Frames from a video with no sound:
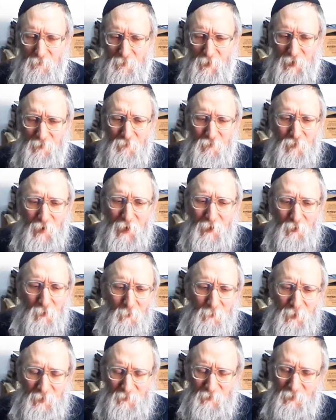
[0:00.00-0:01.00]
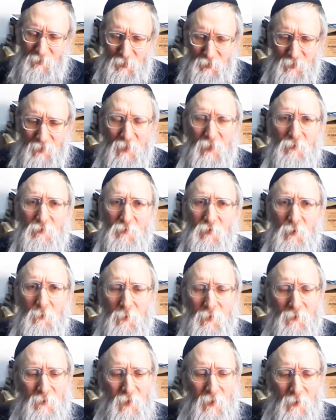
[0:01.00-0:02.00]
and vital message to give to him
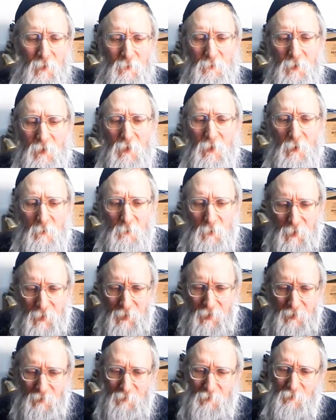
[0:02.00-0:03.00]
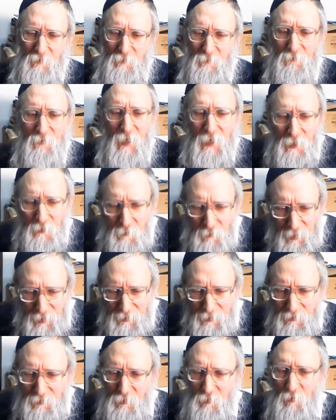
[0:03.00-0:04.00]
and tell him, please, I
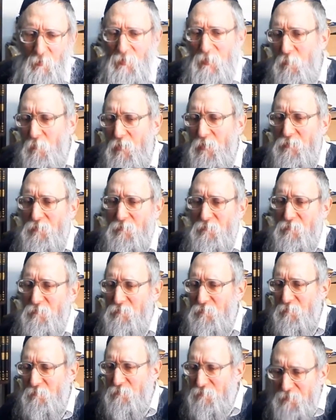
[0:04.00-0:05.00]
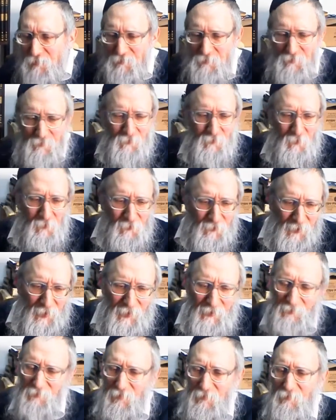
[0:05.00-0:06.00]
created you and I want you to do this or
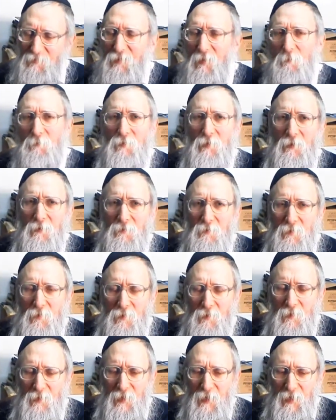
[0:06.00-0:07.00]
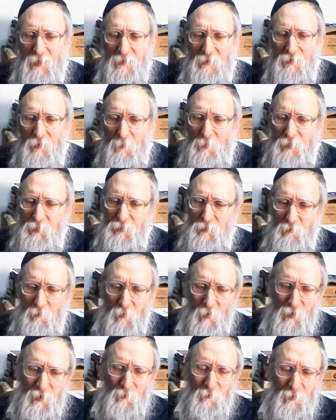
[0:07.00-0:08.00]
that and something. And nobody should
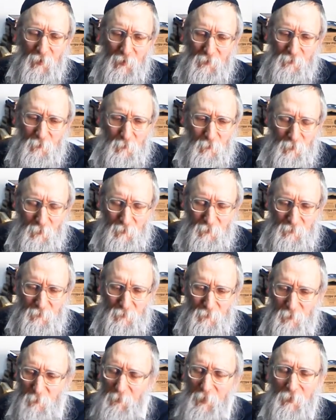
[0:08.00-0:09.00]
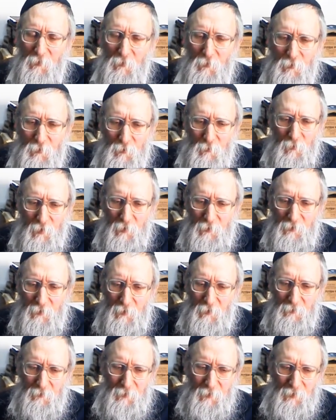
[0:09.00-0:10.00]
walk around the world, no matter who you are,
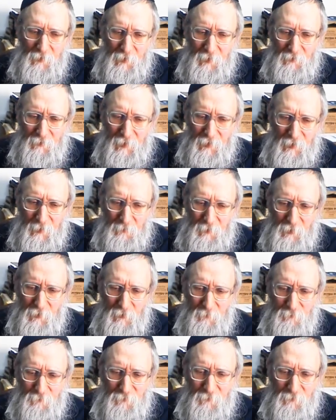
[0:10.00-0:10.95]
thinking that I'm